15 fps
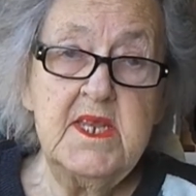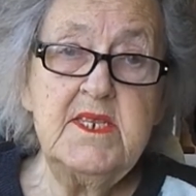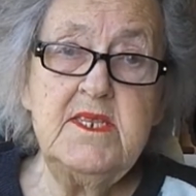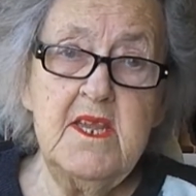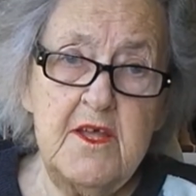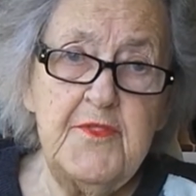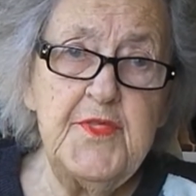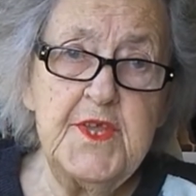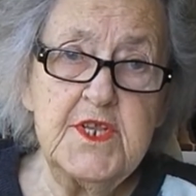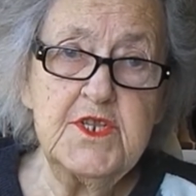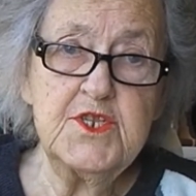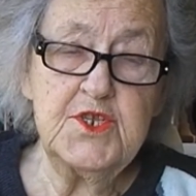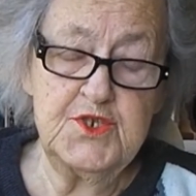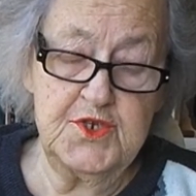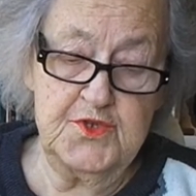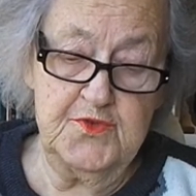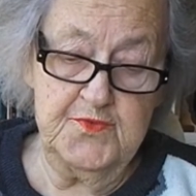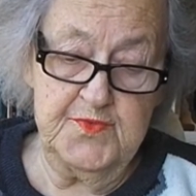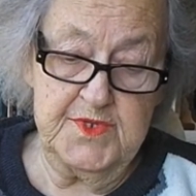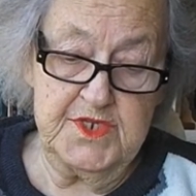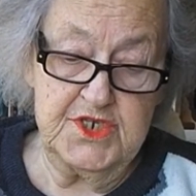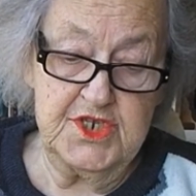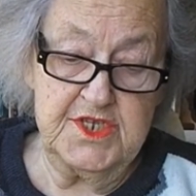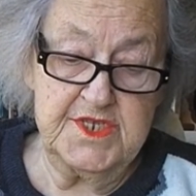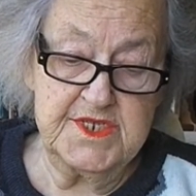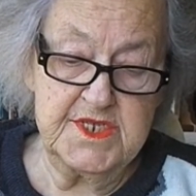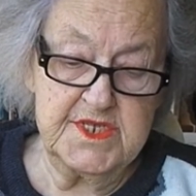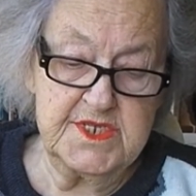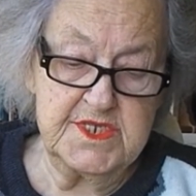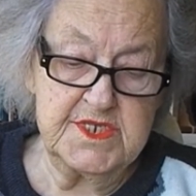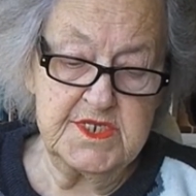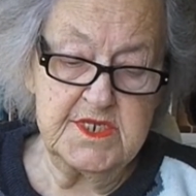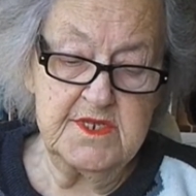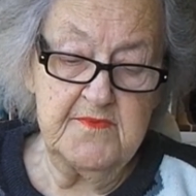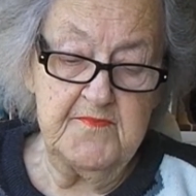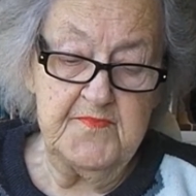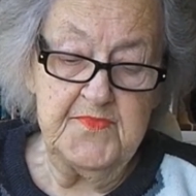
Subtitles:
Nothing to do with Jesus.